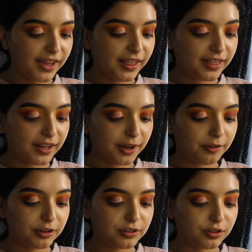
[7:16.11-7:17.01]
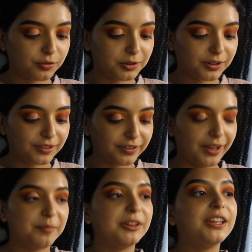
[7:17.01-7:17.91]
And then I'm going to do it the
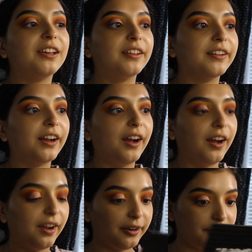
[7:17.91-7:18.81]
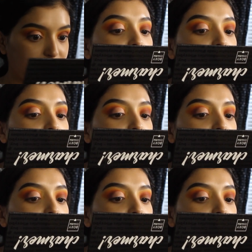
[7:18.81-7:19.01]
same with the other eye.